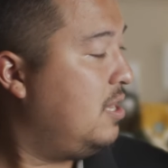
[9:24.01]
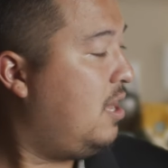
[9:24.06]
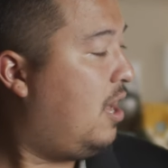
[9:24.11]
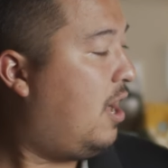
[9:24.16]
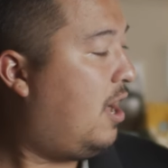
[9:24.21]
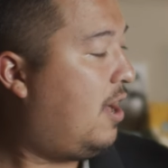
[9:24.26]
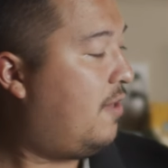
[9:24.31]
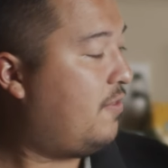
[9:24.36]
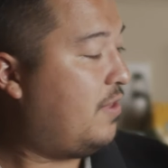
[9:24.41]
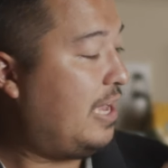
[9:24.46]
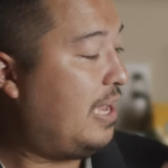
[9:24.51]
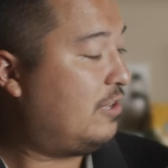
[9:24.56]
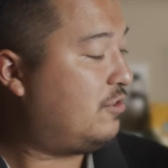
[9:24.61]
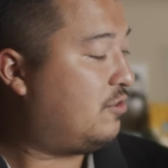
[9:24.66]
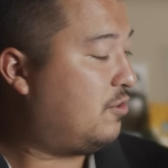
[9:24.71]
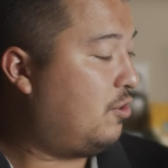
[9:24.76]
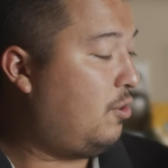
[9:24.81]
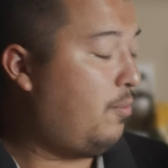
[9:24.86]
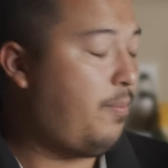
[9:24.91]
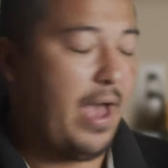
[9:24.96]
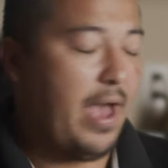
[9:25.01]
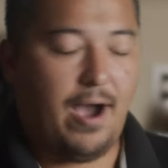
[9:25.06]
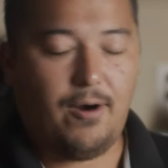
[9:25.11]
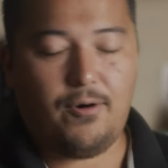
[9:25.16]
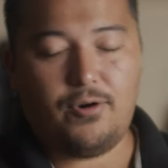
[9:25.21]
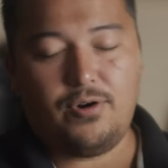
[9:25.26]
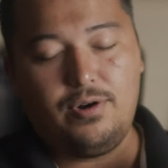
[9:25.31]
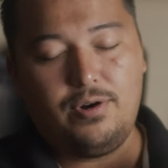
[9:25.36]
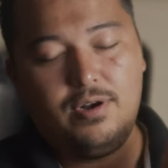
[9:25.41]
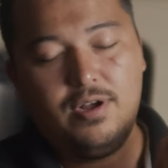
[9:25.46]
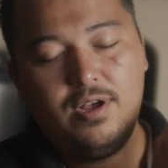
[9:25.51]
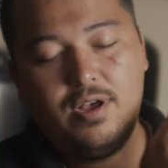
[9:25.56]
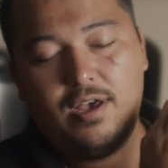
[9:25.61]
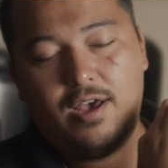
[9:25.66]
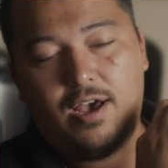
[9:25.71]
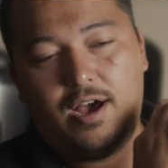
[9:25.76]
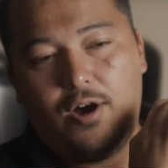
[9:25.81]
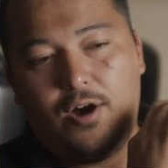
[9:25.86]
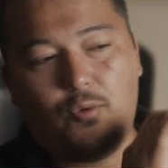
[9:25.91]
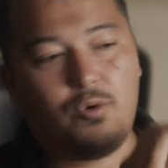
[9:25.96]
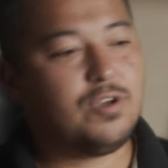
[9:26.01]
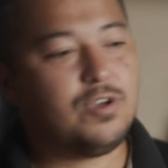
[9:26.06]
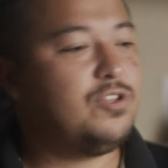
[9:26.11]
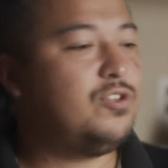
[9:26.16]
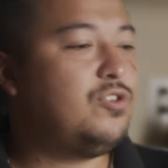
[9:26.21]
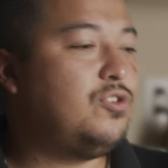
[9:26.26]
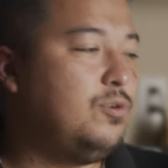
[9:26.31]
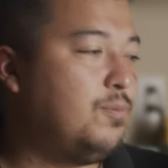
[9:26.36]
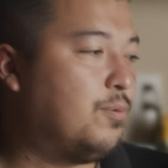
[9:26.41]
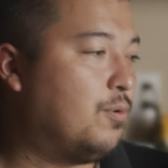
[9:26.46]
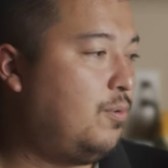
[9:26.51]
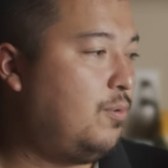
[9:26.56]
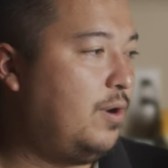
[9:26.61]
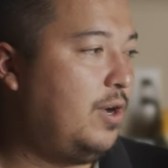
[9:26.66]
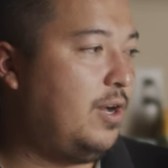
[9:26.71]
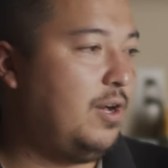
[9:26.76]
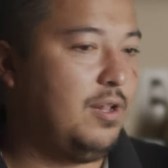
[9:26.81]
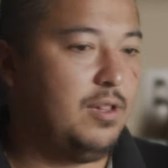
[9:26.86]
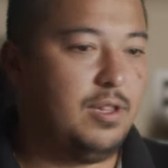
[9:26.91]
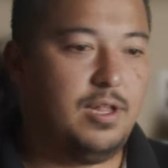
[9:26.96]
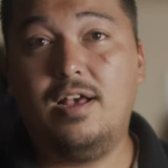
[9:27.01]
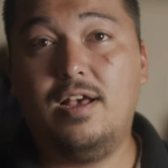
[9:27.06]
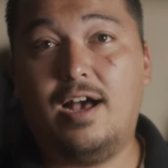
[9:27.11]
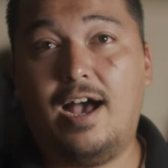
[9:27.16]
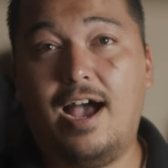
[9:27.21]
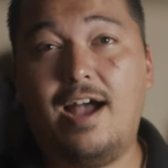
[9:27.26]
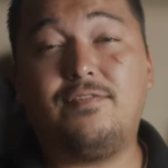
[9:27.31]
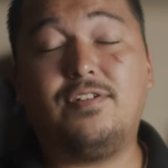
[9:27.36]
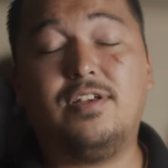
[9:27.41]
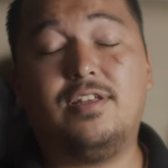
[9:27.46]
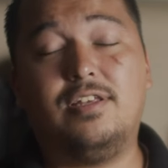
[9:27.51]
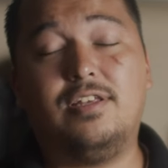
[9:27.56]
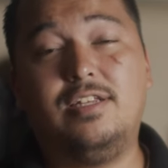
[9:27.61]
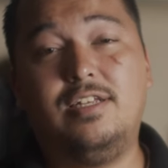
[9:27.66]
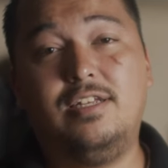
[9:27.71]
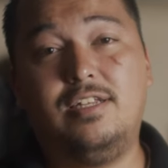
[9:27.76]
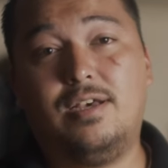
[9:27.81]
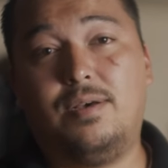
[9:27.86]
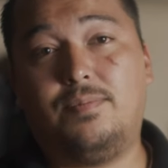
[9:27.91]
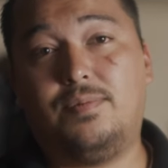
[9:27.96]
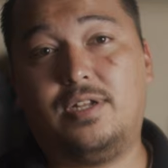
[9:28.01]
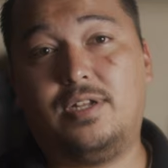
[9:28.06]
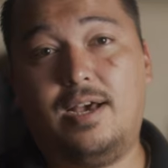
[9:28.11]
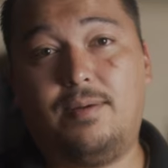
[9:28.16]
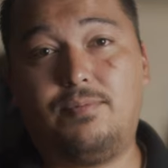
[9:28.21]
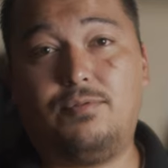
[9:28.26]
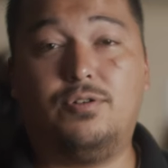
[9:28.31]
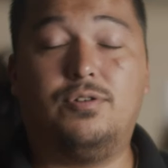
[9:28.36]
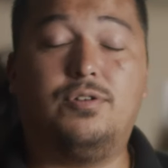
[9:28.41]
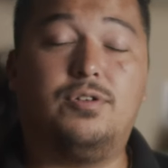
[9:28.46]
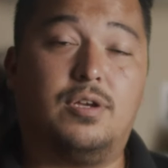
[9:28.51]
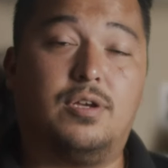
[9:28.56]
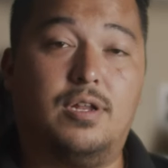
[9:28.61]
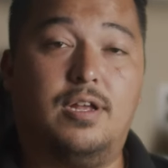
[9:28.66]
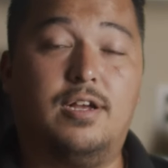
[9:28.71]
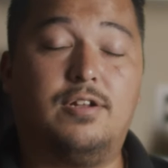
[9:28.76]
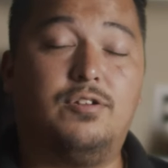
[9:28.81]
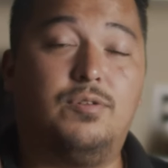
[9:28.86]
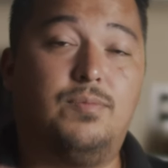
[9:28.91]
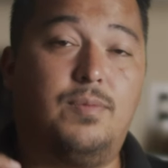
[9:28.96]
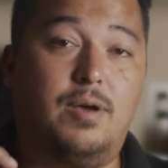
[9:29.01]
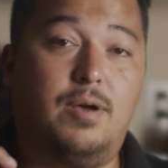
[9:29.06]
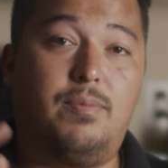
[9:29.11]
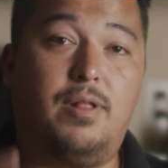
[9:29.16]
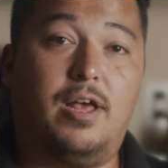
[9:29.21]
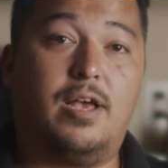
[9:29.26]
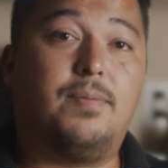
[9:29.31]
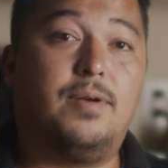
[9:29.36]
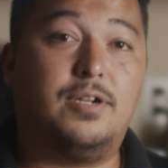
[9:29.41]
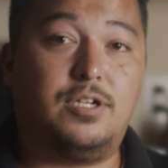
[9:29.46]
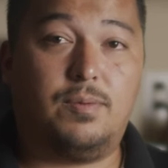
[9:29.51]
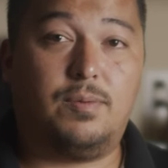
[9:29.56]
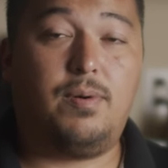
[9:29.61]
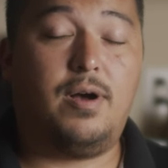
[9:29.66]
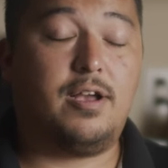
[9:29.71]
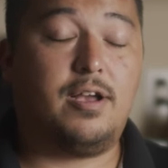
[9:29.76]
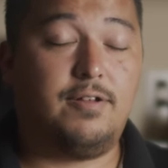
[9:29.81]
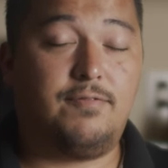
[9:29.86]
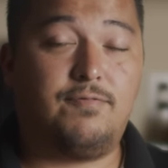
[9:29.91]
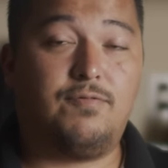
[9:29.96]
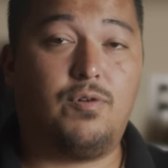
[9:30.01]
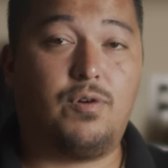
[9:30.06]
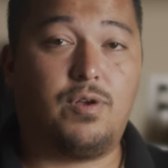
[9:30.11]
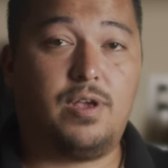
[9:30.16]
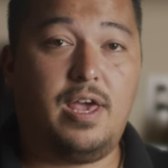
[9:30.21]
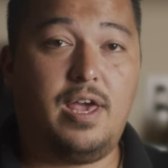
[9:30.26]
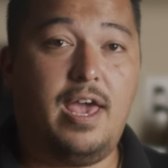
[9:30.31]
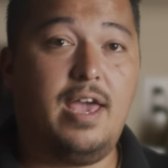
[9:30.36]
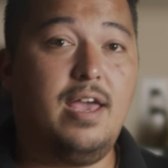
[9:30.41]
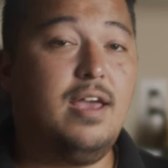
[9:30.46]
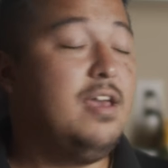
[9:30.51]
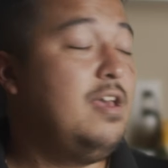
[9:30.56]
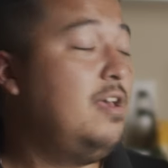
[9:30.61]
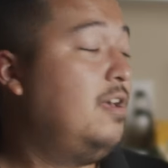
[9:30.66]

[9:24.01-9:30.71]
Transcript: The external power works super well. I have to get the DTAP adapter to connect to my Blackmagic Pocket 4K